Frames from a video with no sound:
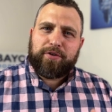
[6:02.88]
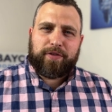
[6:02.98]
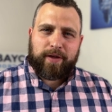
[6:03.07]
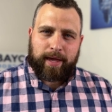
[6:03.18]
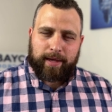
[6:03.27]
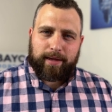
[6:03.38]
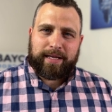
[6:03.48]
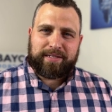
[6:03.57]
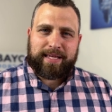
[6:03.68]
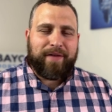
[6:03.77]
thing
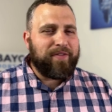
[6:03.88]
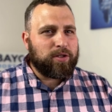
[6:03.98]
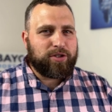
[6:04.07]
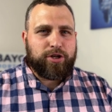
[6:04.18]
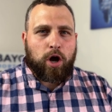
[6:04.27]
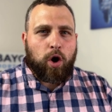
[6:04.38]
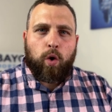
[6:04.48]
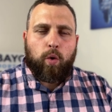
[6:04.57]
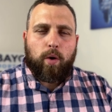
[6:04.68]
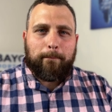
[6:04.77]
is that there's
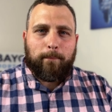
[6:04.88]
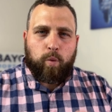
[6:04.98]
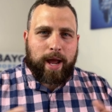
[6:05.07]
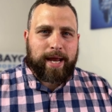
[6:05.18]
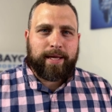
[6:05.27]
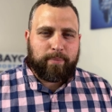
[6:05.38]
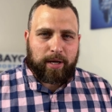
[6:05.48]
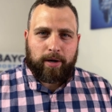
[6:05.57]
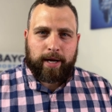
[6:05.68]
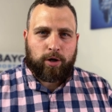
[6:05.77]
no waiting
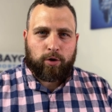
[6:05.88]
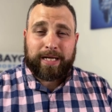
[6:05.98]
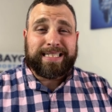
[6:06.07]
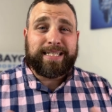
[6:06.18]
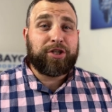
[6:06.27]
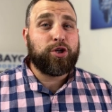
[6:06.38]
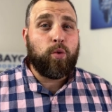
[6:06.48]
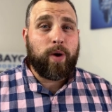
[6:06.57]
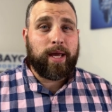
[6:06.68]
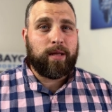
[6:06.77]
period or additional
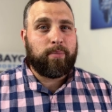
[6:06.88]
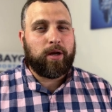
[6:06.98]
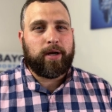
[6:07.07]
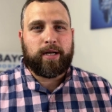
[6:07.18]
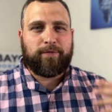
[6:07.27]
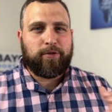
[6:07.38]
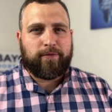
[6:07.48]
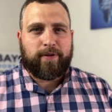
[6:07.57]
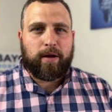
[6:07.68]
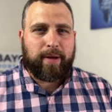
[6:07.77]
waiting period if you
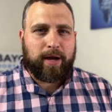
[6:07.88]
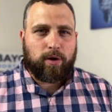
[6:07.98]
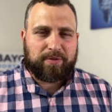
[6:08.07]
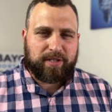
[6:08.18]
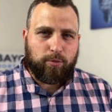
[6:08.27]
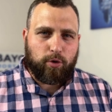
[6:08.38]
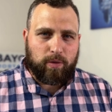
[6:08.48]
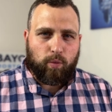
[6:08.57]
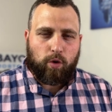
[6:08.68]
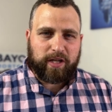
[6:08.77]
file bankruptcy more
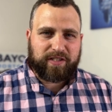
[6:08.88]
than once.